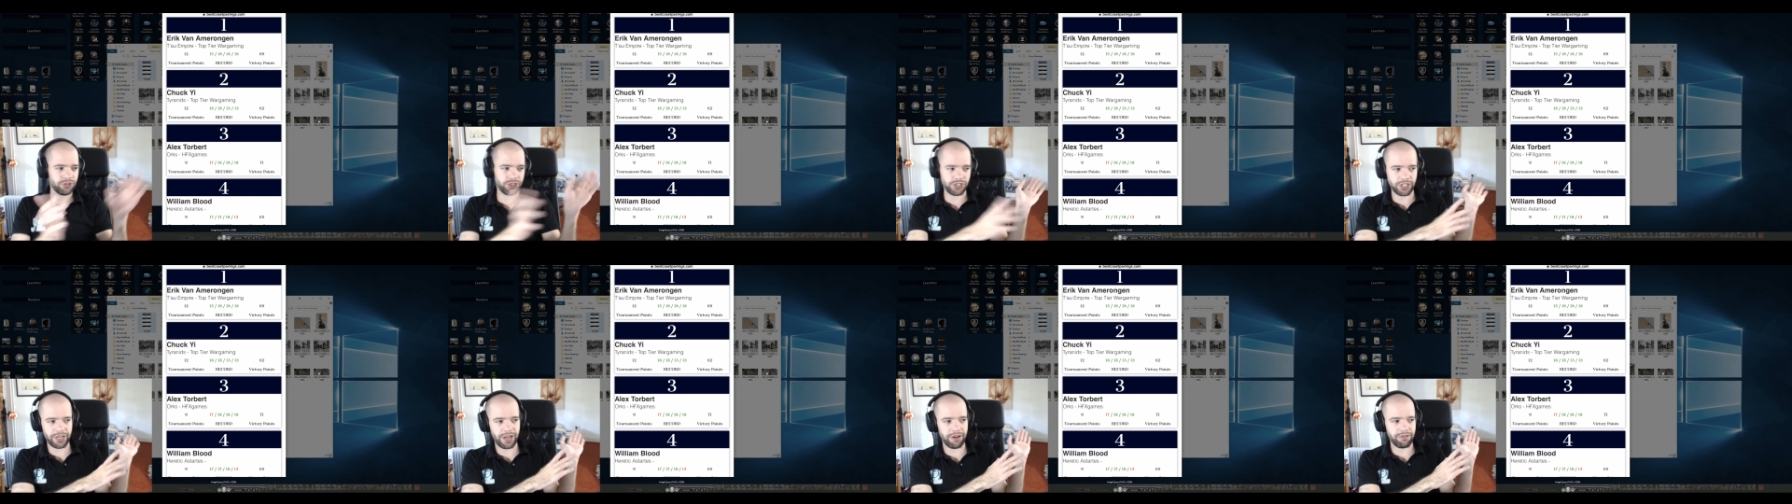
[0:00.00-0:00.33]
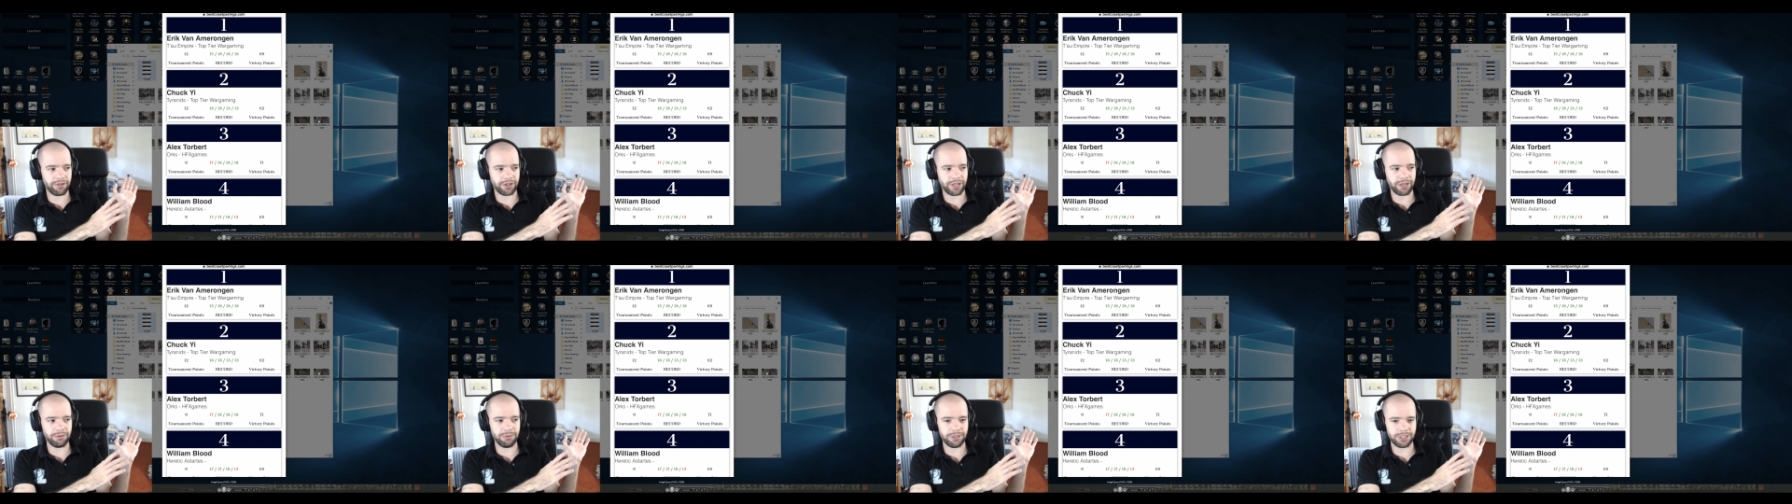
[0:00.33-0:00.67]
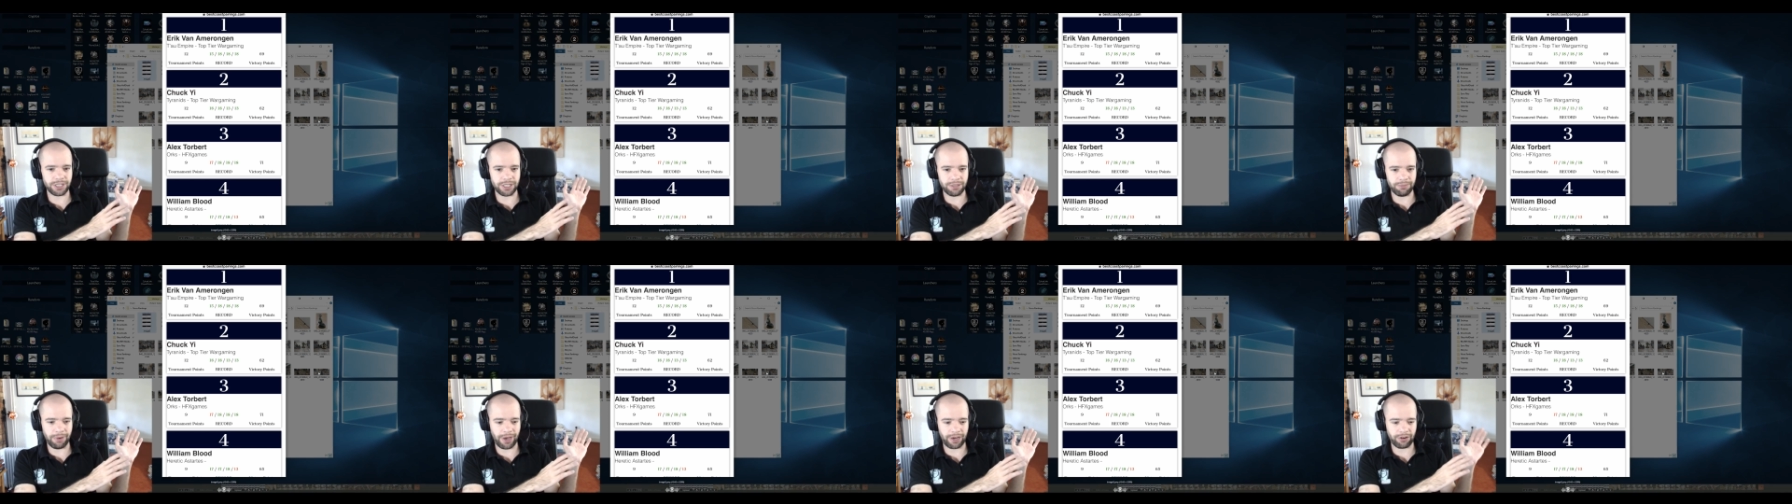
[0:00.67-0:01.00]
generic
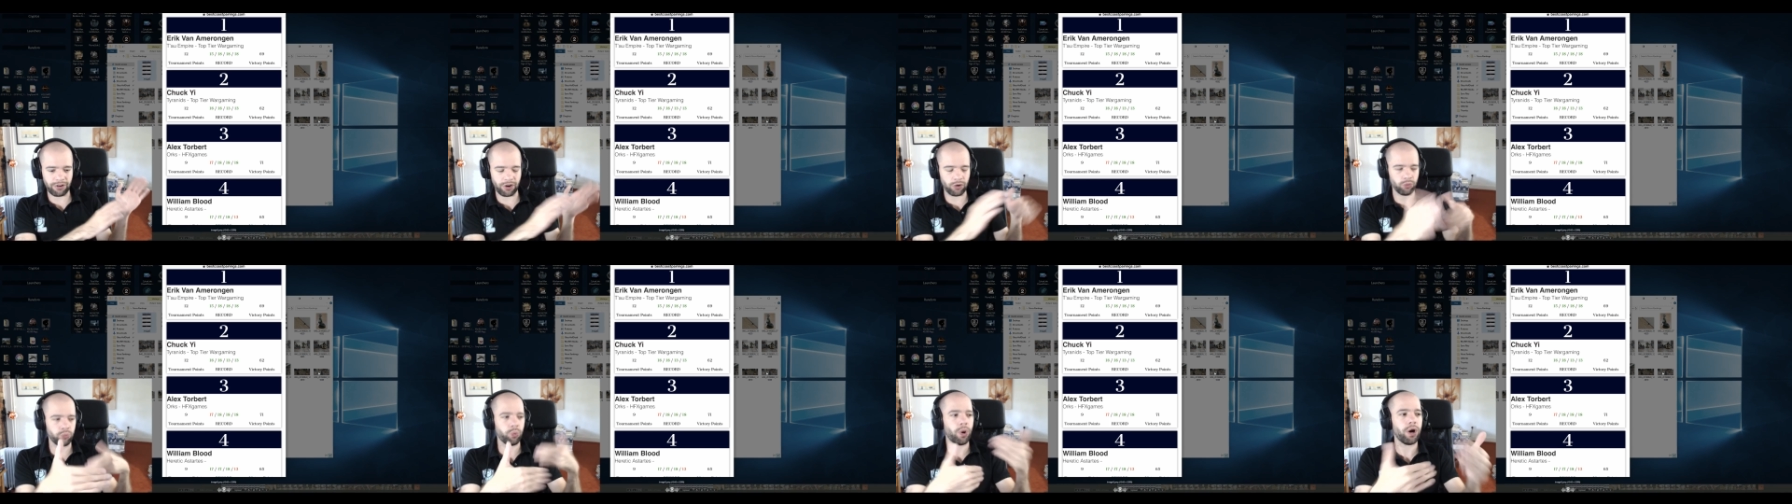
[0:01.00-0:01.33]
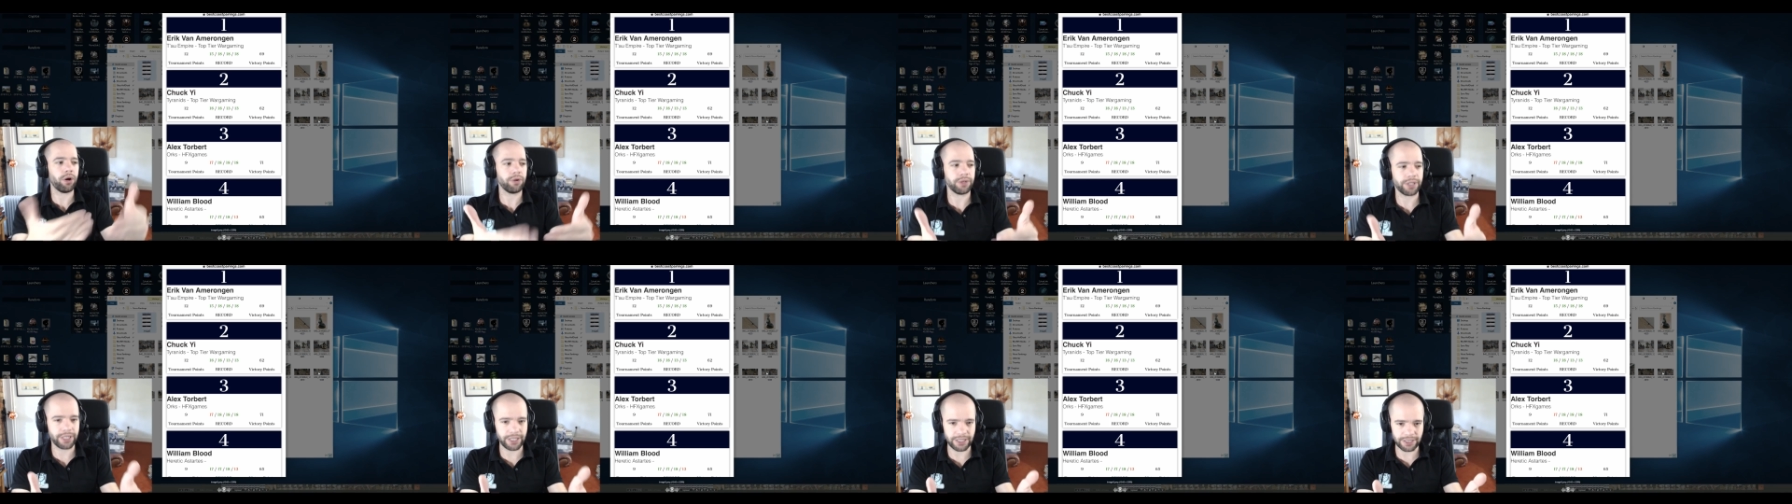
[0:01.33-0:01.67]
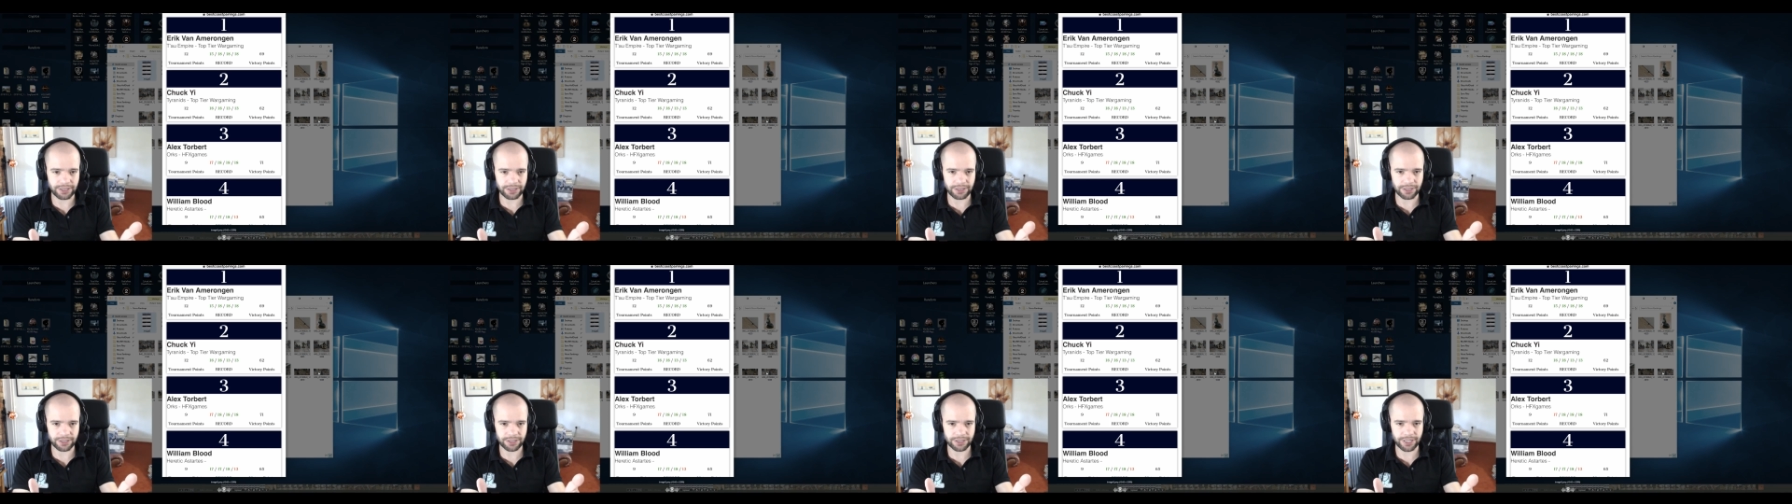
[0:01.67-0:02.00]
image in the background while
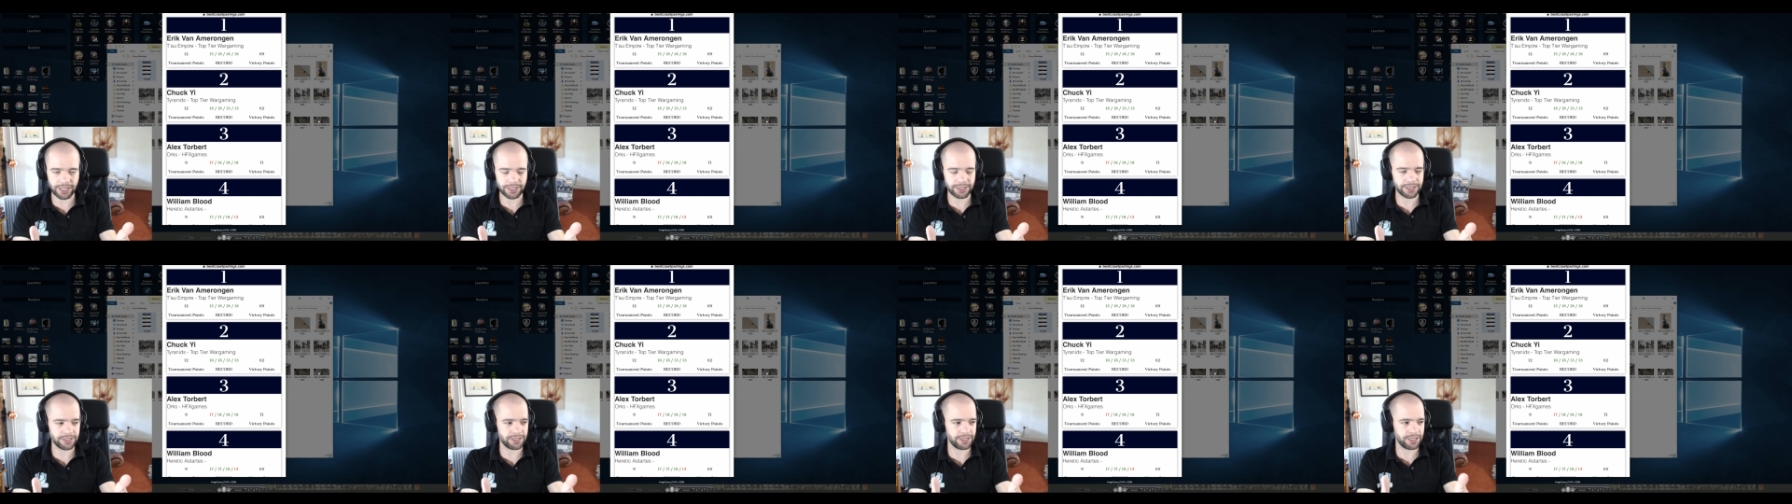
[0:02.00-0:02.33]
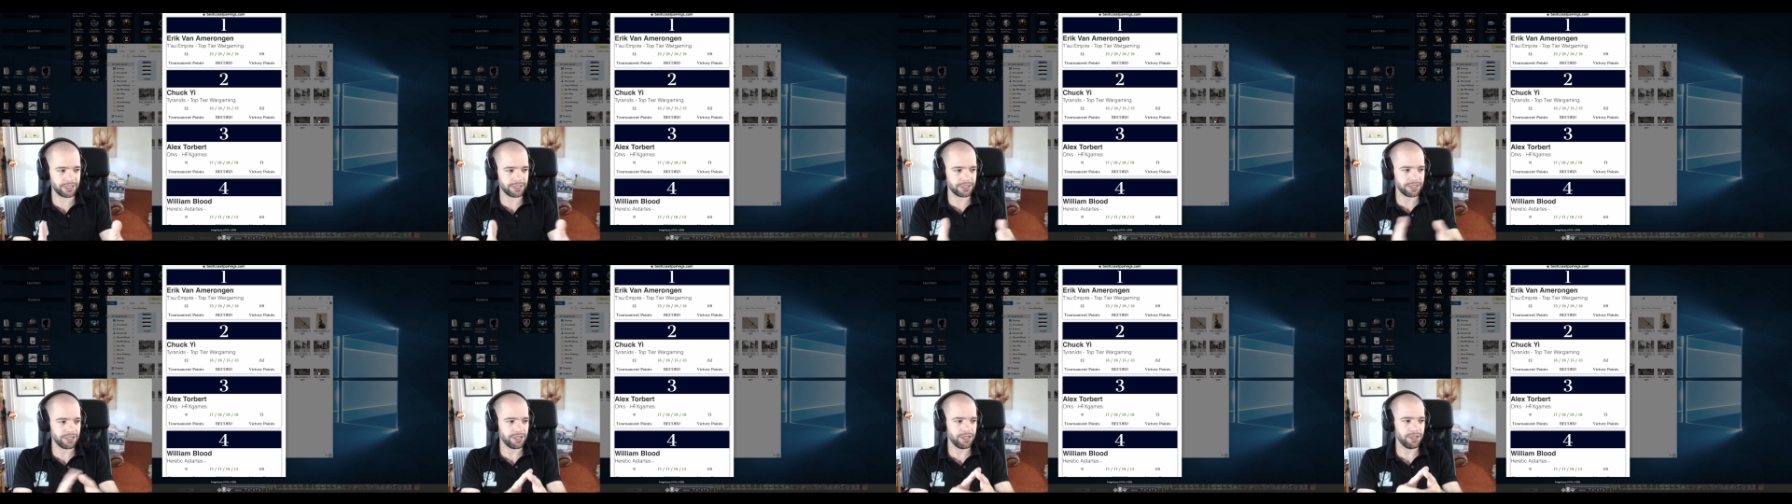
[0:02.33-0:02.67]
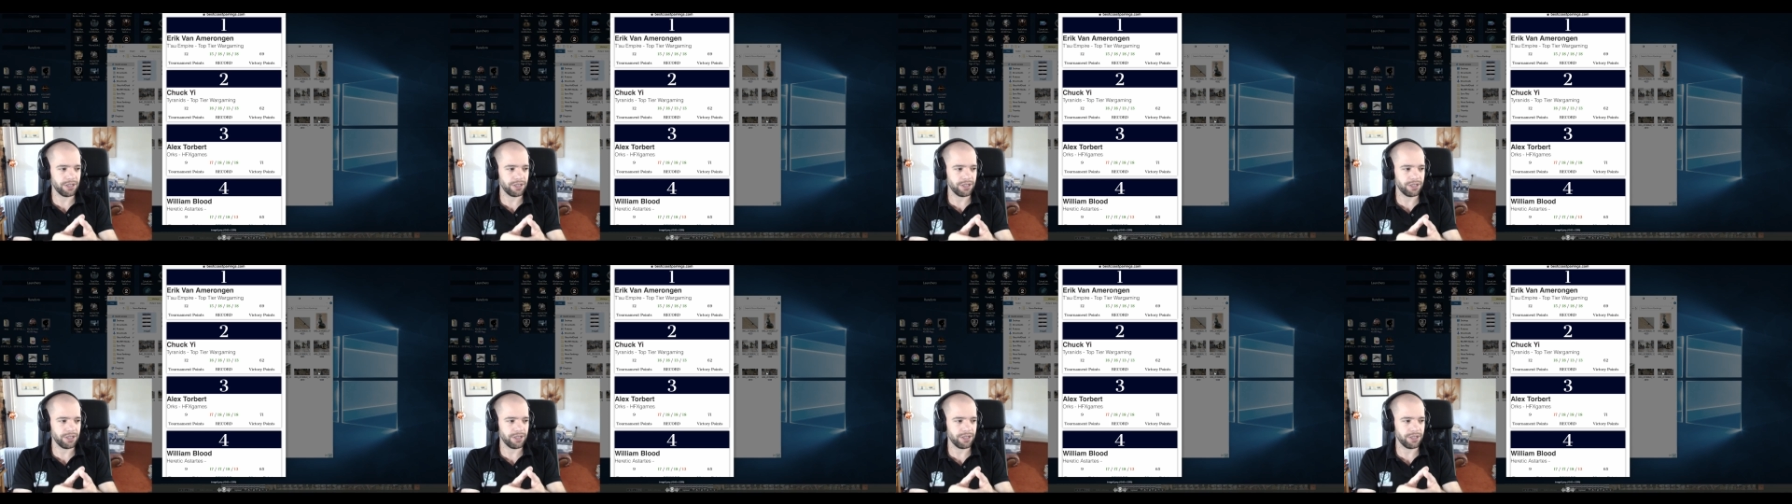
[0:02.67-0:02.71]
he discusses it.